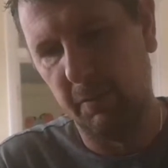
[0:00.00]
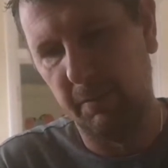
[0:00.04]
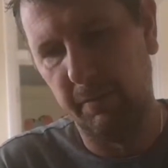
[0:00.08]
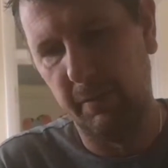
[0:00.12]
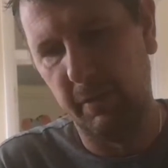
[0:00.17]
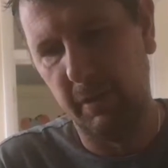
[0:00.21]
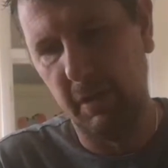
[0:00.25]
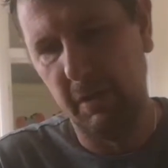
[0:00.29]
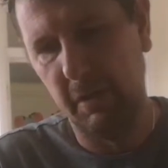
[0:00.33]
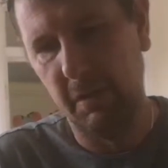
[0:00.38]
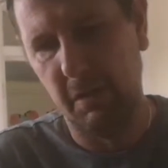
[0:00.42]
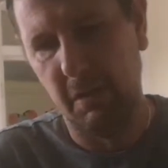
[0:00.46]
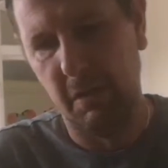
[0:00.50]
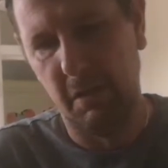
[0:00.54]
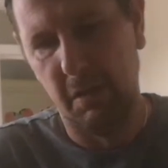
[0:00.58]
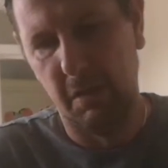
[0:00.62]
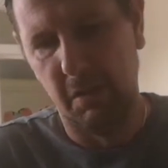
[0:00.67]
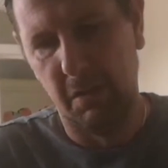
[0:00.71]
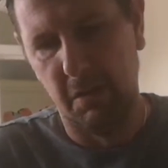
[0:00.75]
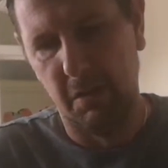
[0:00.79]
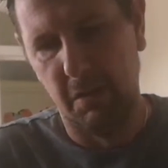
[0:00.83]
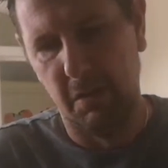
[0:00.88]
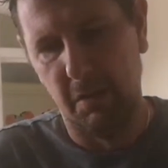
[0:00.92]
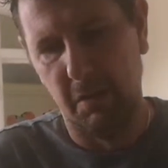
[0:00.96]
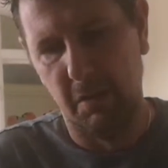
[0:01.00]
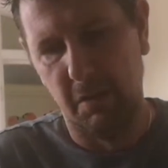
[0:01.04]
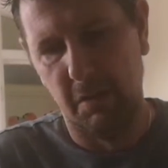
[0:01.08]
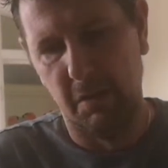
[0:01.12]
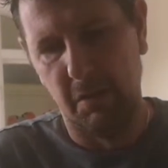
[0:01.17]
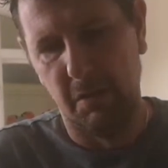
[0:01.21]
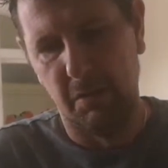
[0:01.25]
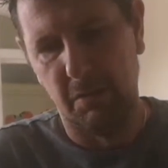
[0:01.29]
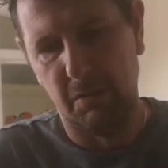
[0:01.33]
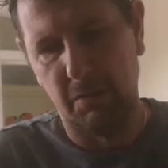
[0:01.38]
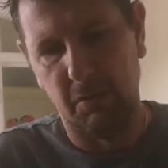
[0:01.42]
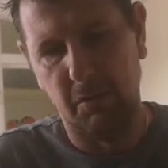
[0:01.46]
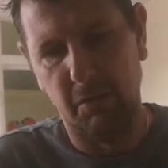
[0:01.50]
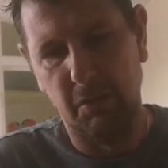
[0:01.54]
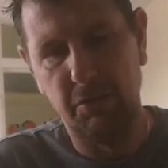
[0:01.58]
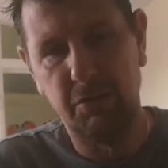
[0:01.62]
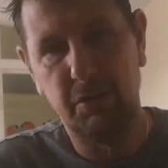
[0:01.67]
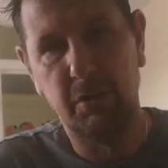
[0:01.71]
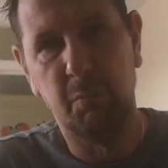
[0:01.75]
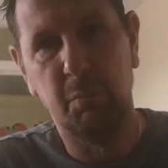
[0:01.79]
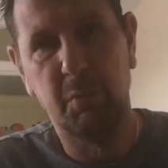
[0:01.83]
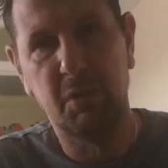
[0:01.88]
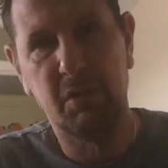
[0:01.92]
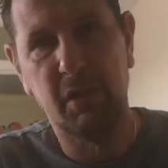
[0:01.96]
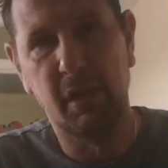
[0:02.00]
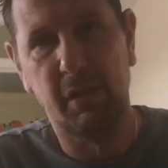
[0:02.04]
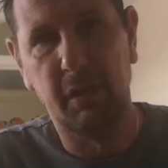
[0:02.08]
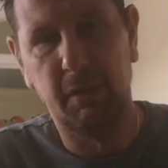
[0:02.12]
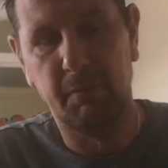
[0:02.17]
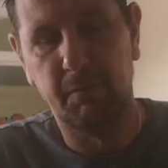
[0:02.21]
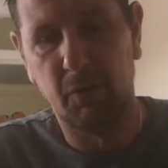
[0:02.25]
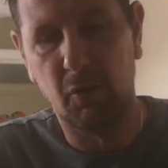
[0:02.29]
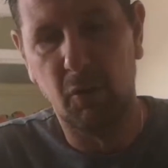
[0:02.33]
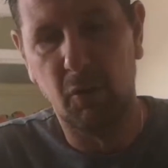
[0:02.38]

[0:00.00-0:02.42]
off here. So there's your protective